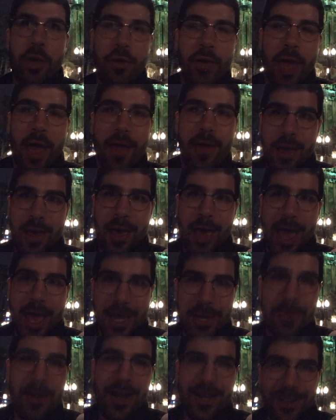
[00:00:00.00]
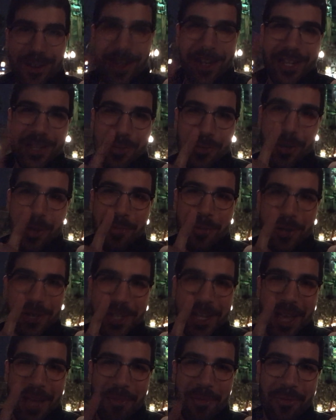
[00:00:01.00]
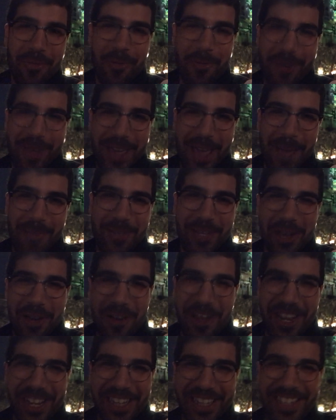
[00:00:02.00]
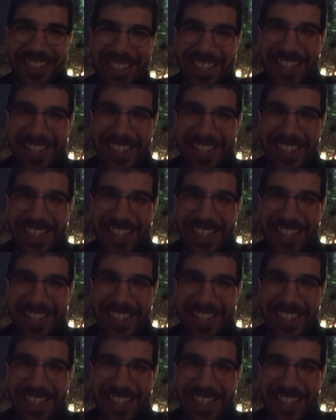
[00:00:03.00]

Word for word: this Okay, I had to ride Guardians one more time before we kept going.